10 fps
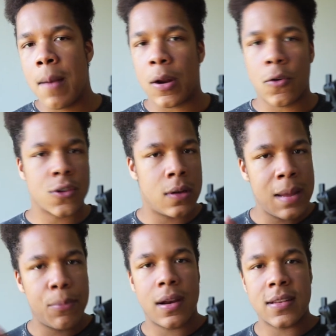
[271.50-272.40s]
but also
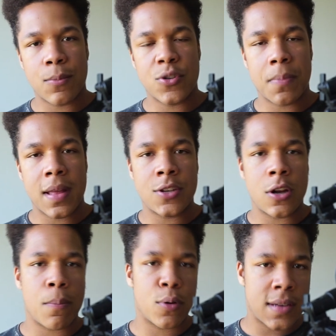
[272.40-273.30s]
liberalism, which means,
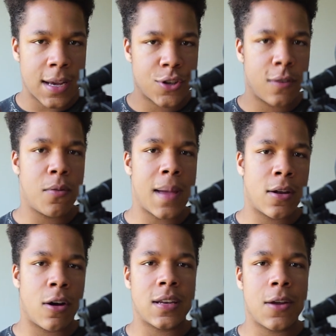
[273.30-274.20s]
protection for
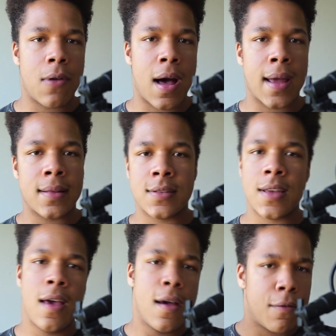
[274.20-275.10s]
minority rights,
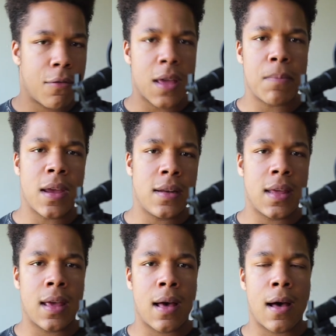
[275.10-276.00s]
free
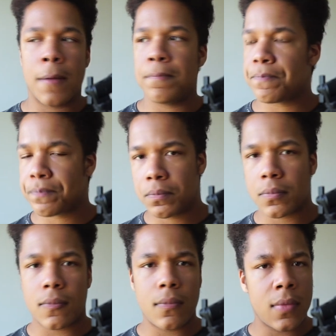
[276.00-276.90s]
media,
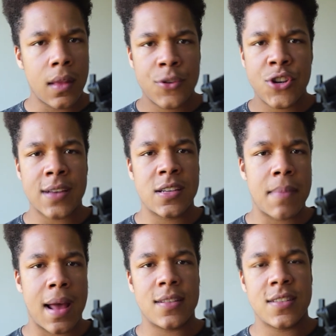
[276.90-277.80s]
checks and
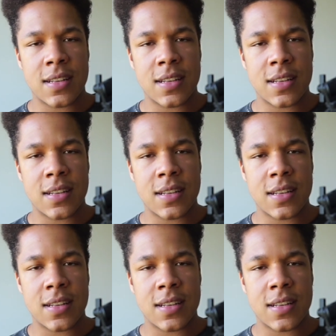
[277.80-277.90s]
balances,